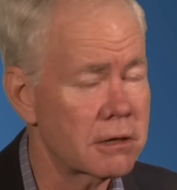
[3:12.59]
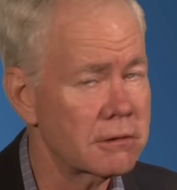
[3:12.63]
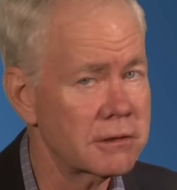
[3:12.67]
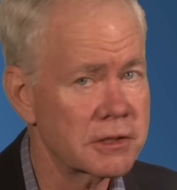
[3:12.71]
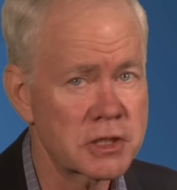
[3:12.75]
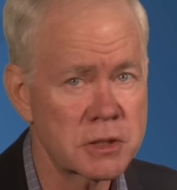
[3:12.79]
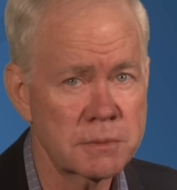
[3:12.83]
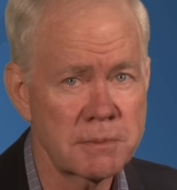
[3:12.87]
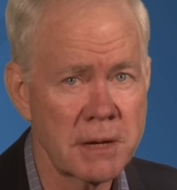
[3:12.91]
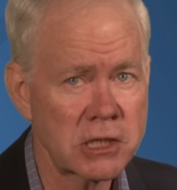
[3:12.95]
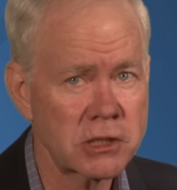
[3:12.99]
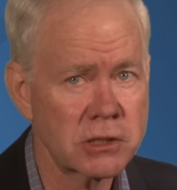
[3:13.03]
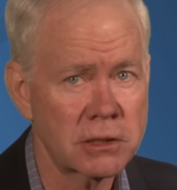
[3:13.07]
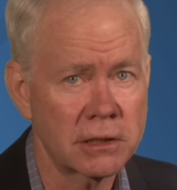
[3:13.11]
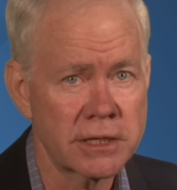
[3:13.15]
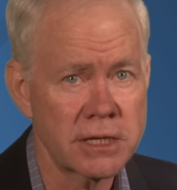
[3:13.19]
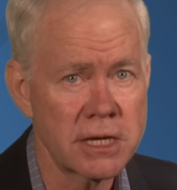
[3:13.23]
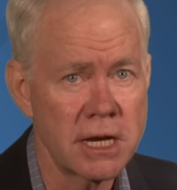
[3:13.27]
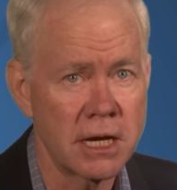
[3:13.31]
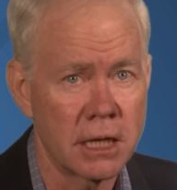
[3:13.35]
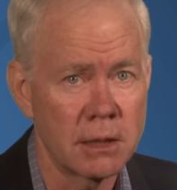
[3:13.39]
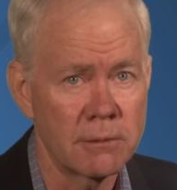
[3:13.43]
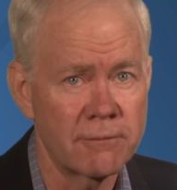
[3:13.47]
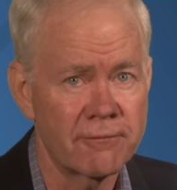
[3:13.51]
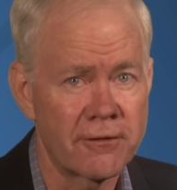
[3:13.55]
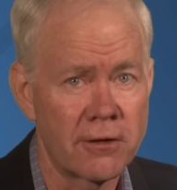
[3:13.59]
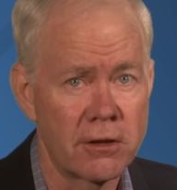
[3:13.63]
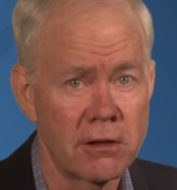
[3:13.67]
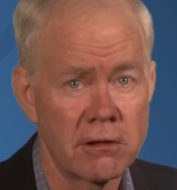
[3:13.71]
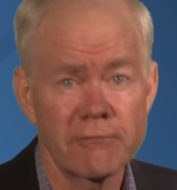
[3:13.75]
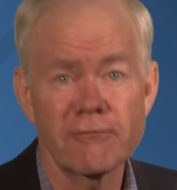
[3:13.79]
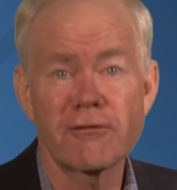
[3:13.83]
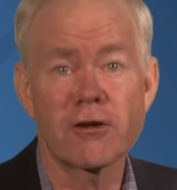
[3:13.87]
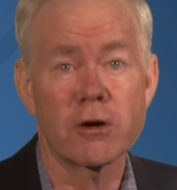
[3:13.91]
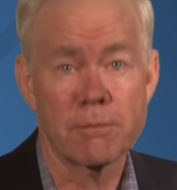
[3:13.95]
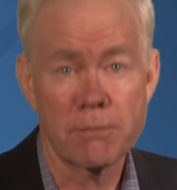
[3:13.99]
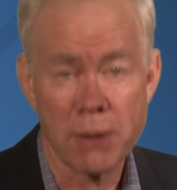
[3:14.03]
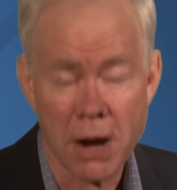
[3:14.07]
are especially helpful
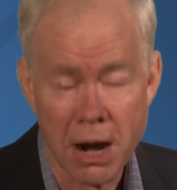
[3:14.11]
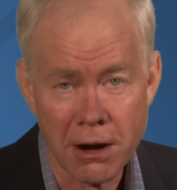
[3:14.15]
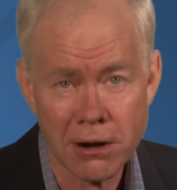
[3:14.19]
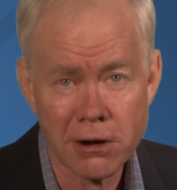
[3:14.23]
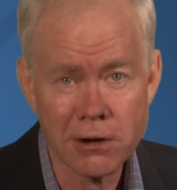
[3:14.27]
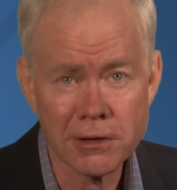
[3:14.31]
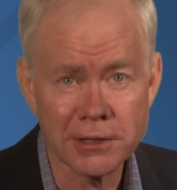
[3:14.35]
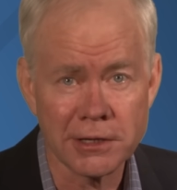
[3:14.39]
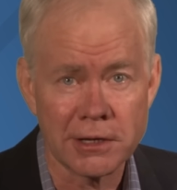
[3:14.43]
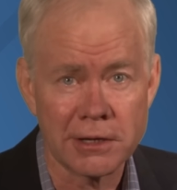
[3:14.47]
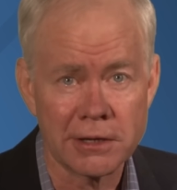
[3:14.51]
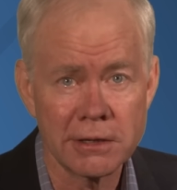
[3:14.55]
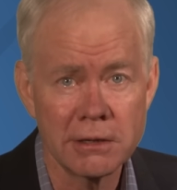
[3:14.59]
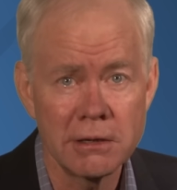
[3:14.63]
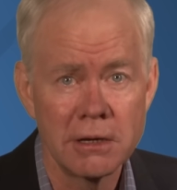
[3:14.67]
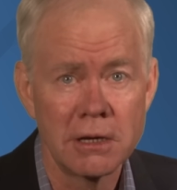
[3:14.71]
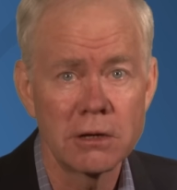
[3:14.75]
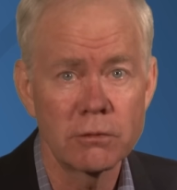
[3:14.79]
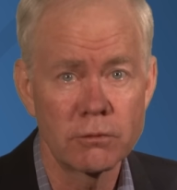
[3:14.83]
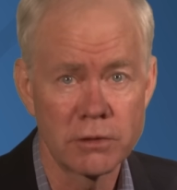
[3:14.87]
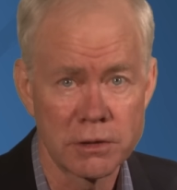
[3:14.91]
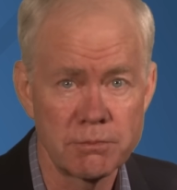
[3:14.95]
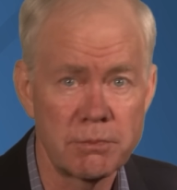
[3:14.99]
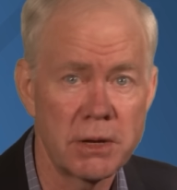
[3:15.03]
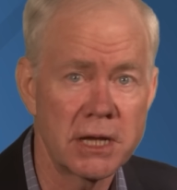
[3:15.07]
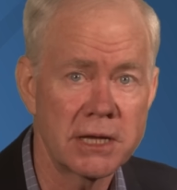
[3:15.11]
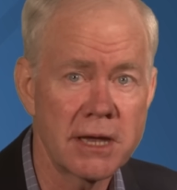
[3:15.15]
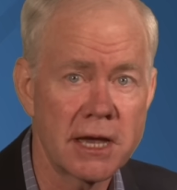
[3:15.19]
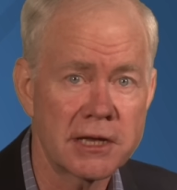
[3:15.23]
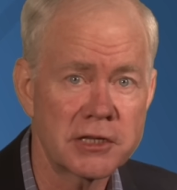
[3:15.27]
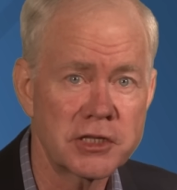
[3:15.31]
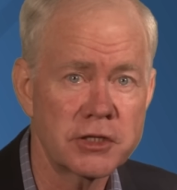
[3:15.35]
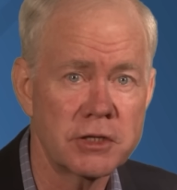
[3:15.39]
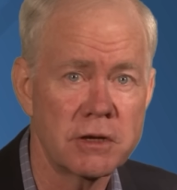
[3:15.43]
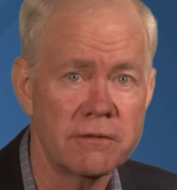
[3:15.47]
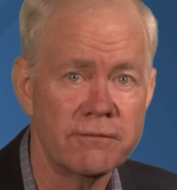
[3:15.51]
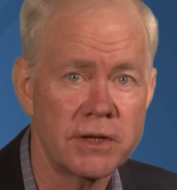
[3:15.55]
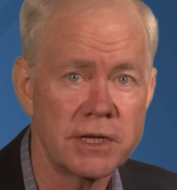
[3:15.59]
for parking with big
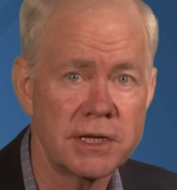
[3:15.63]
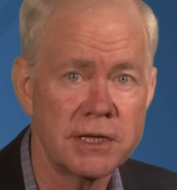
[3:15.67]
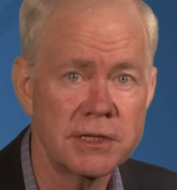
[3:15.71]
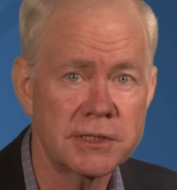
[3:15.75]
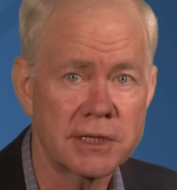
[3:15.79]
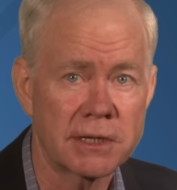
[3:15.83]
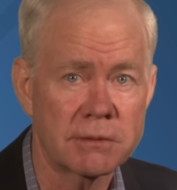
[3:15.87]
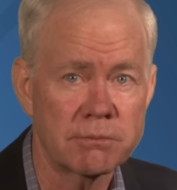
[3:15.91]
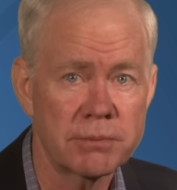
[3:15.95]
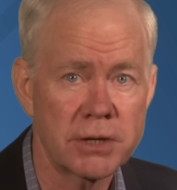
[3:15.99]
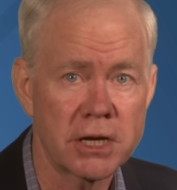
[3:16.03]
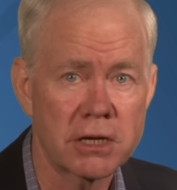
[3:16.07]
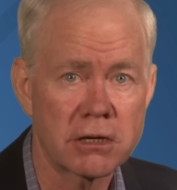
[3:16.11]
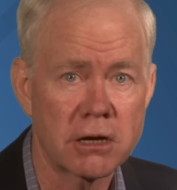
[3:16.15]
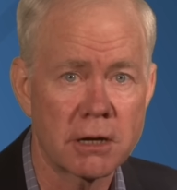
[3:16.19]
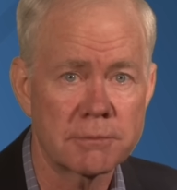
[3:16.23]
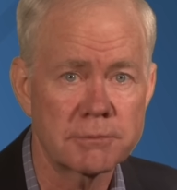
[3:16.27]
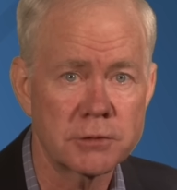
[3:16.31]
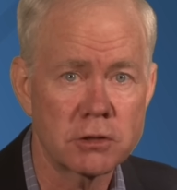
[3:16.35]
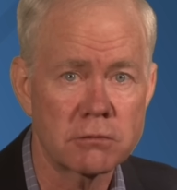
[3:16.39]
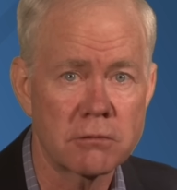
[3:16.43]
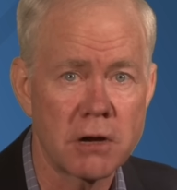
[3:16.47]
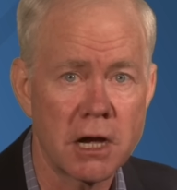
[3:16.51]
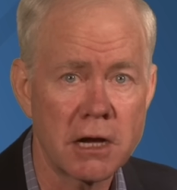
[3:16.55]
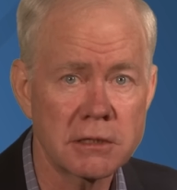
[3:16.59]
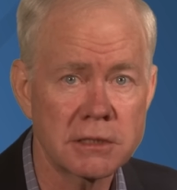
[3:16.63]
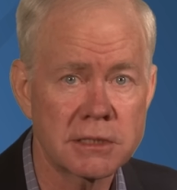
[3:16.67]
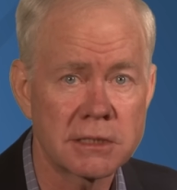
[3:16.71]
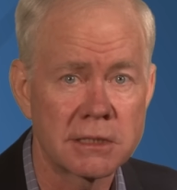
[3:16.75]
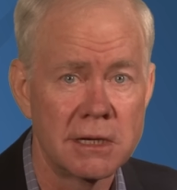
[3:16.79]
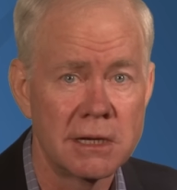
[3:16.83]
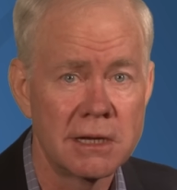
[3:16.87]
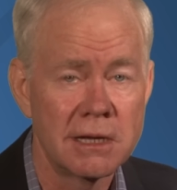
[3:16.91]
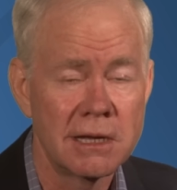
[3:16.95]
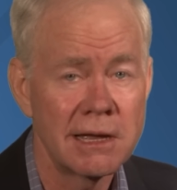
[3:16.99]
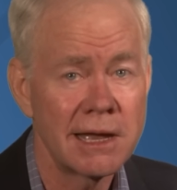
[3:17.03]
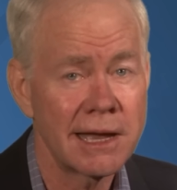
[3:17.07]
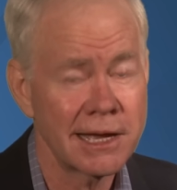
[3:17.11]
S U Vs and pickup trucks,
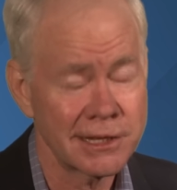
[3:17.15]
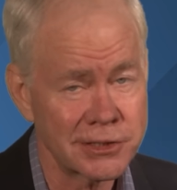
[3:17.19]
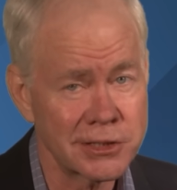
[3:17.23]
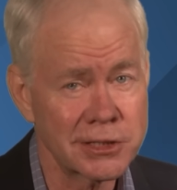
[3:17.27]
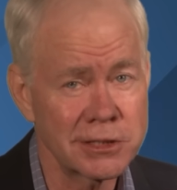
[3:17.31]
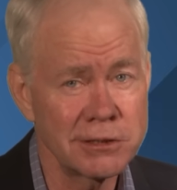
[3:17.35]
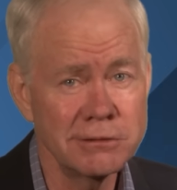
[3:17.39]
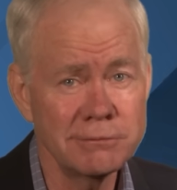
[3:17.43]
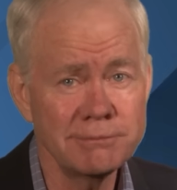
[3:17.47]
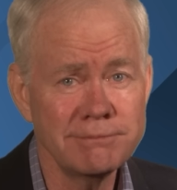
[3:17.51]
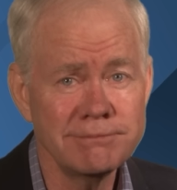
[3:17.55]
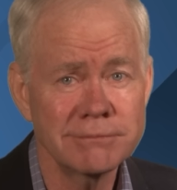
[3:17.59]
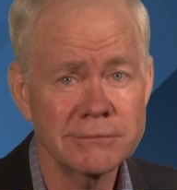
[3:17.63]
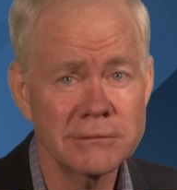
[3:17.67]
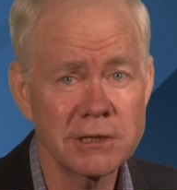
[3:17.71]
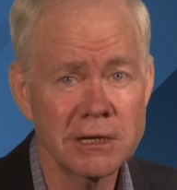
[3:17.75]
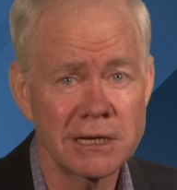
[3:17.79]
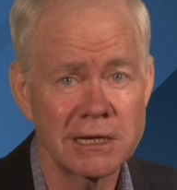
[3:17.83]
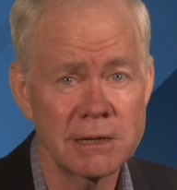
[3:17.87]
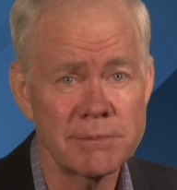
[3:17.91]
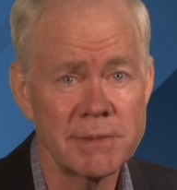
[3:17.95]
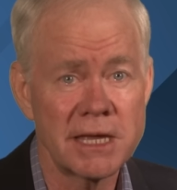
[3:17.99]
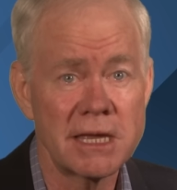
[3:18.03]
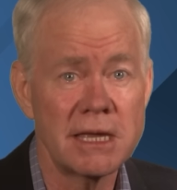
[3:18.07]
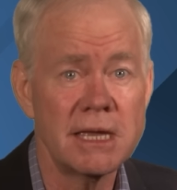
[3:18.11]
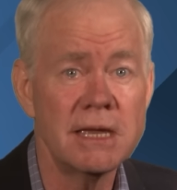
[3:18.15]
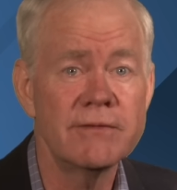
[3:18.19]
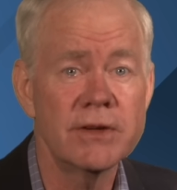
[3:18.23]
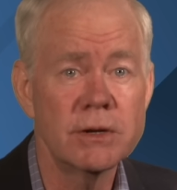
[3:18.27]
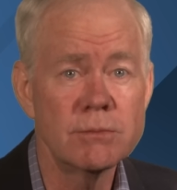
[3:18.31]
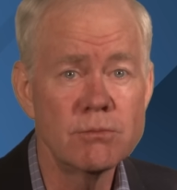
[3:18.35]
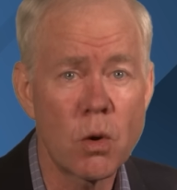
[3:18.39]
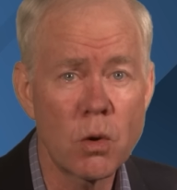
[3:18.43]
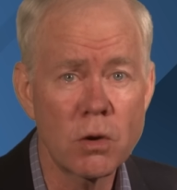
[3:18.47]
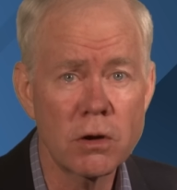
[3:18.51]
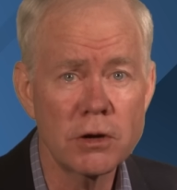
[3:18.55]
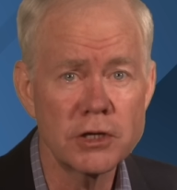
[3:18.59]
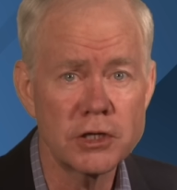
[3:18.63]
and soon they're going to be even
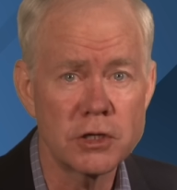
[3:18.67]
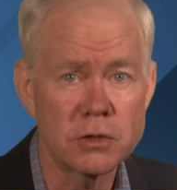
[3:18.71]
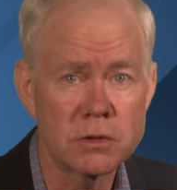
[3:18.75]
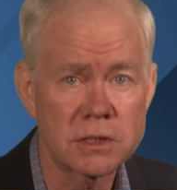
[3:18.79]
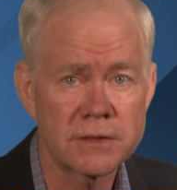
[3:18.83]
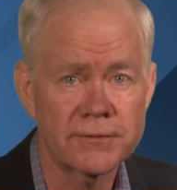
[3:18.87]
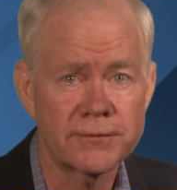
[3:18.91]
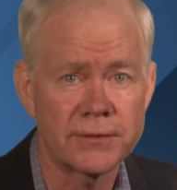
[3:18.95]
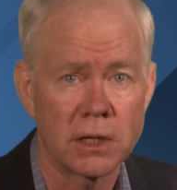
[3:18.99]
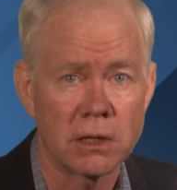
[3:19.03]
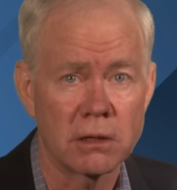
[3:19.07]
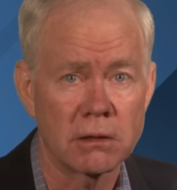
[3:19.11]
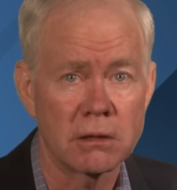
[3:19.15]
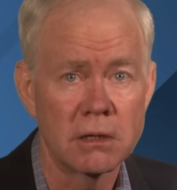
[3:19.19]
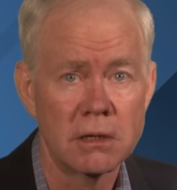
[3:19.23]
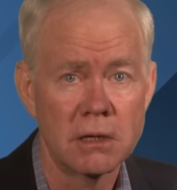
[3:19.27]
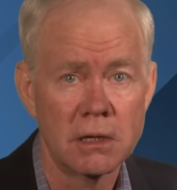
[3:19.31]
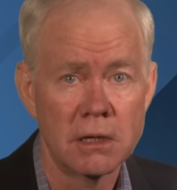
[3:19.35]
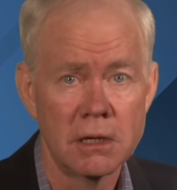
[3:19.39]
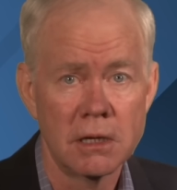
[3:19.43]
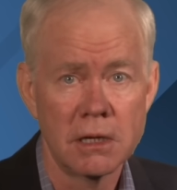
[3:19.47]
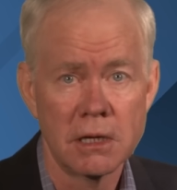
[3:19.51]
more useful.